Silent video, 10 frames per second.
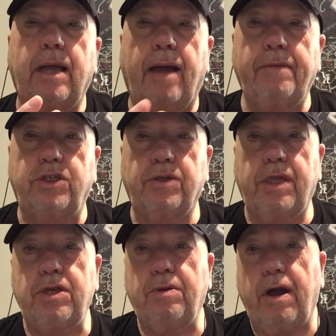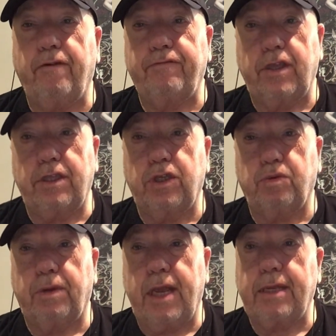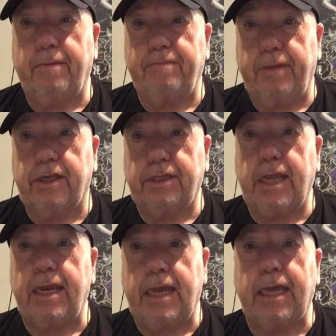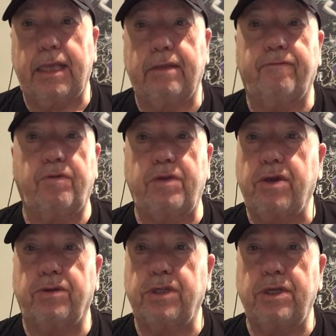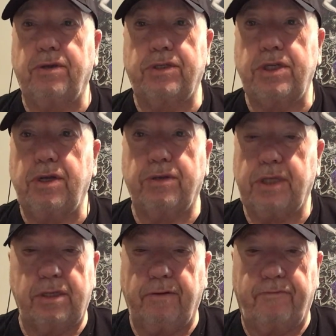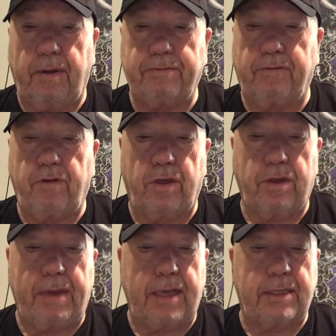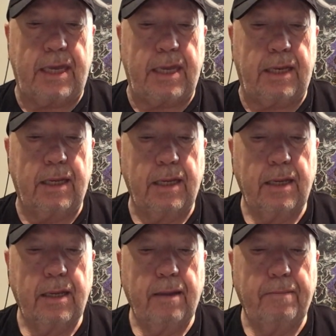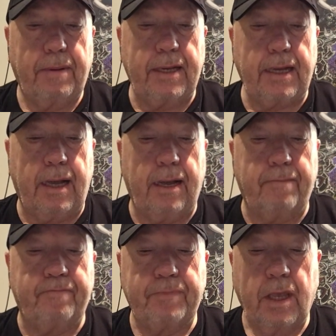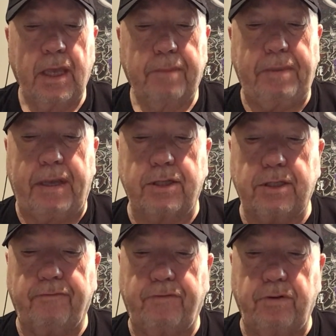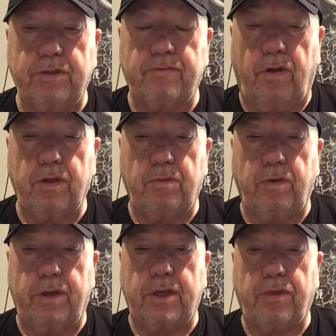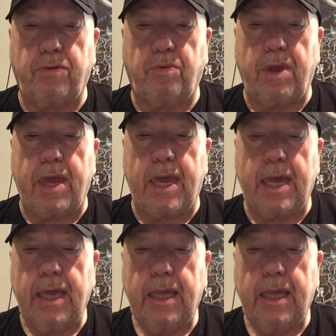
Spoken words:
I'm not sure they knew how that this would end up extending for years and years and years into up to Volume 18. But because the first Volume 1 to 3...